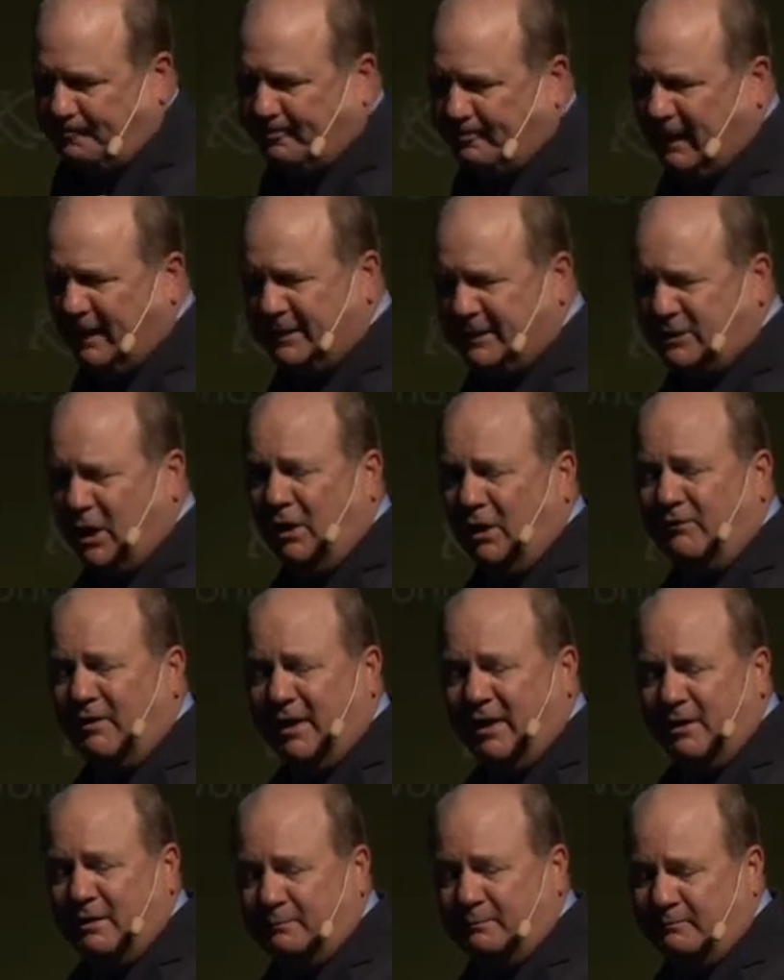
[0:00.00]
It's all
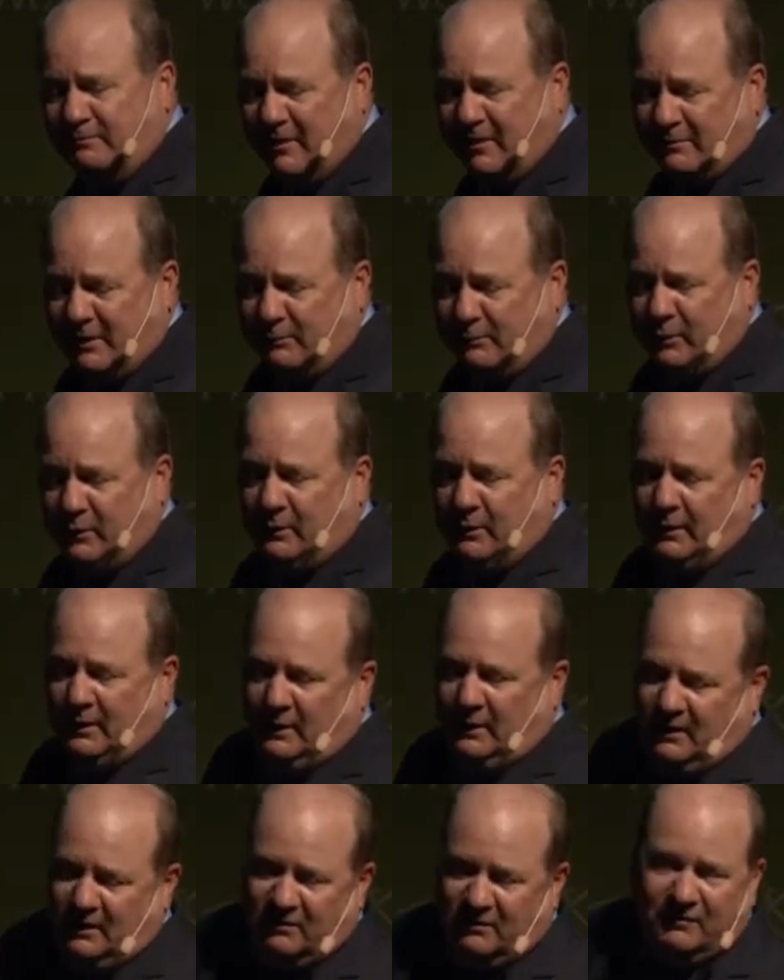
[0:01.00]
available
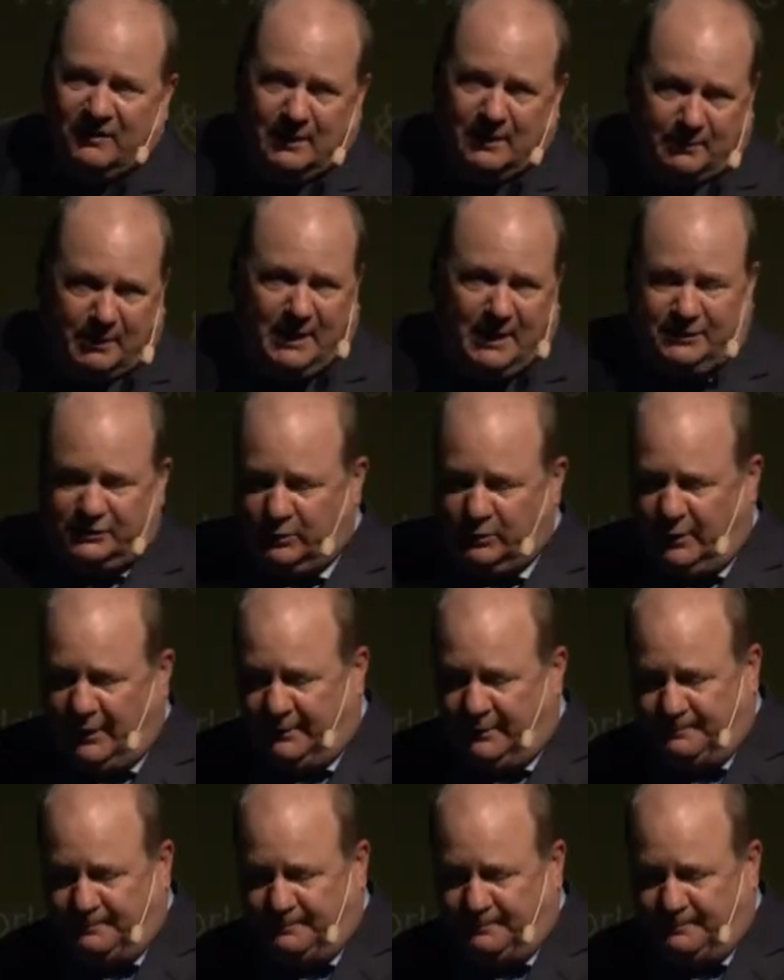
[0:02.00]
via Pi Square.